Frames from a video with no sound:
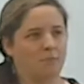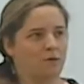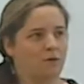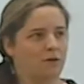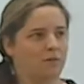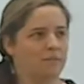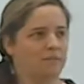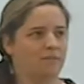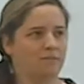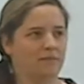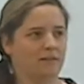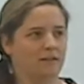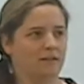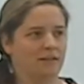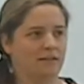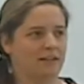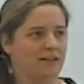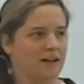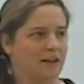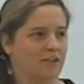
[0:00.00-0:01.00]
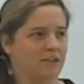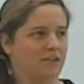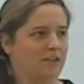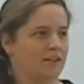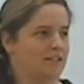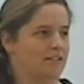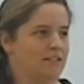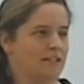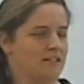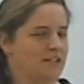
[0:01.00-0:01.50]
more yellow
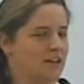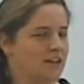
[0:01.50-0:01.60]
nutsedge.